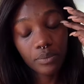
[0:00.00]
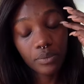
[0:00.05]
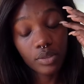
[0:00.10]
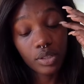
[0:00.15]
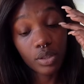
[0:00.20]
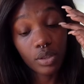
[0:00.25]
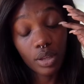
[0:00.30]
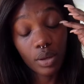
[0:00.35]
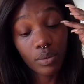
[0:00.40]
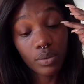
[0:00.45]

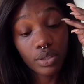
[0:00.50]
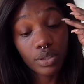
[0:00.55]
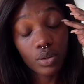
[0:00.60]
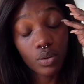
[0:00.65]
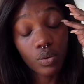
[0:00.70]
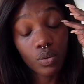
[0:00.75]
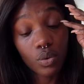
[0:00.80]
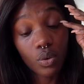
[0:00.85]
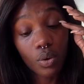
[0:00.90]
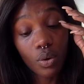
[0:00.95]
So that was
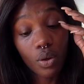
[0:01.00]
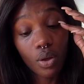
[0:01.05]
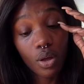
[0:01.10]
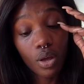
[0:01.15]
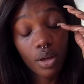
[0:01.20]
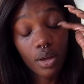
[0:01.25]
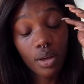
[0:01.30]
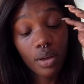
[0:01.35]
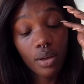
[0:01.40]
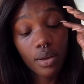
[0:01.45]
cool.
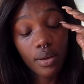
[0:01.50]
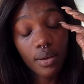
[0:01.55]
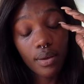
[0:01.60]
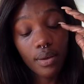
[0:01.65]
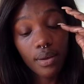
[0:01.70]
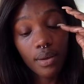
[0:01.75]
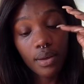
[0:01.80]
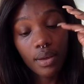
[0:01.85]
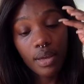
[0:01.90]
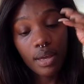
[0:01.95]

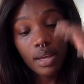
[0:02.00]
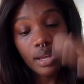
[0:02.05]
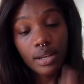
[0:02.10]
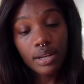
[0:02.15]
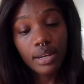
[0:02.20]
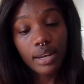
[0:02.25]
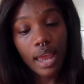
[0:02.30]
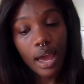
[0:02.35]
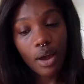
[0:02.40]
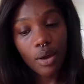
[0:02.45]

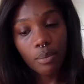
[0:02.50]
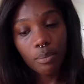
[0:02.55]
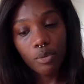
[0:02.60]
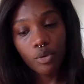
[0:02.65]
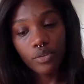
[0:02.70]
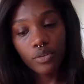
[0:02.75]
Now I'm